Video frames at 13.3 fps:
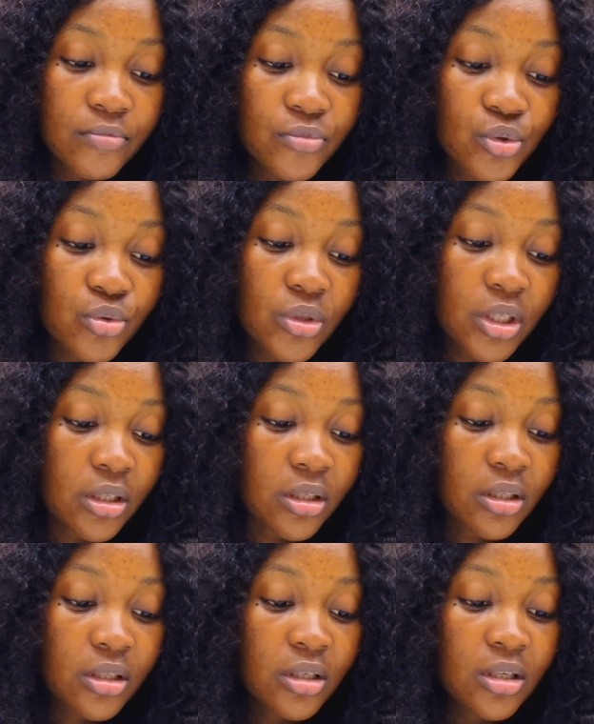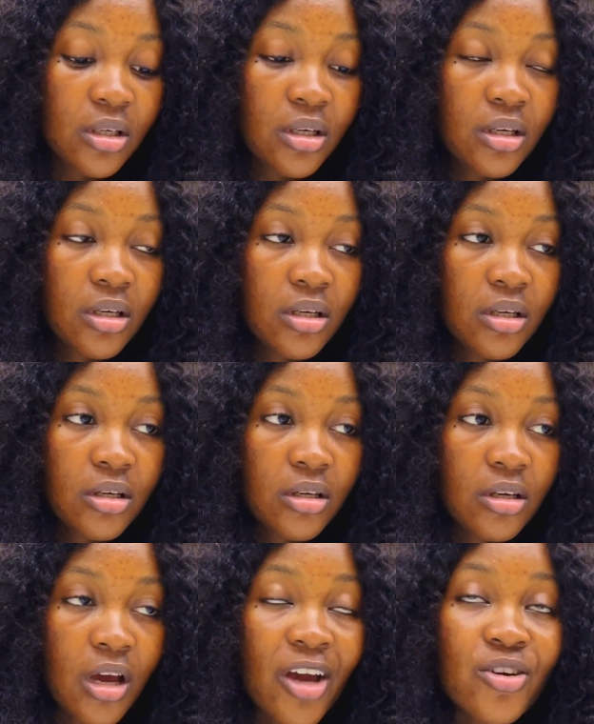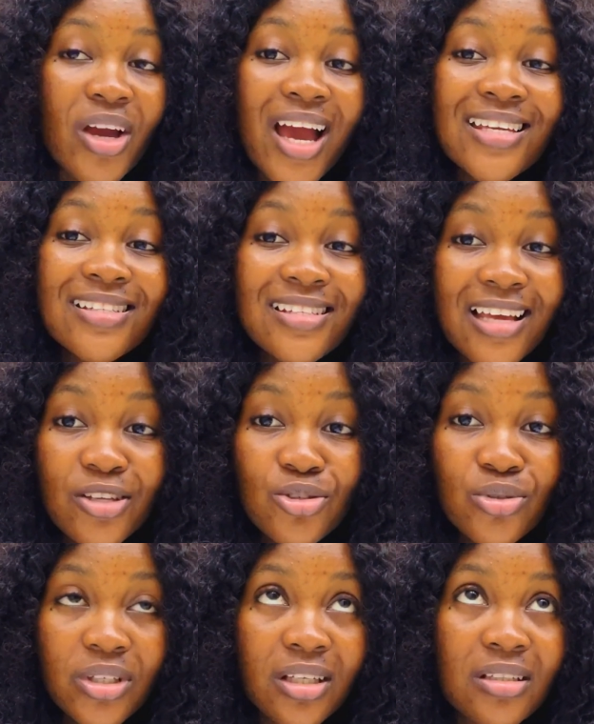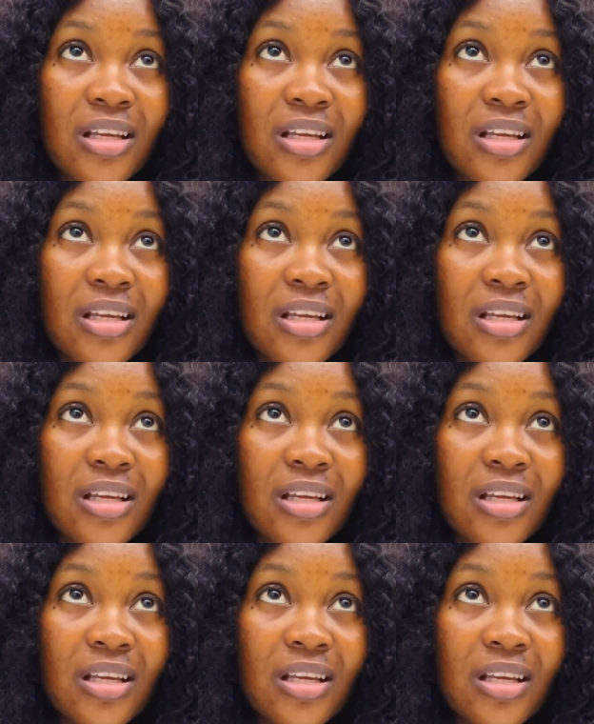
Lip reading: UK and you are inside UK,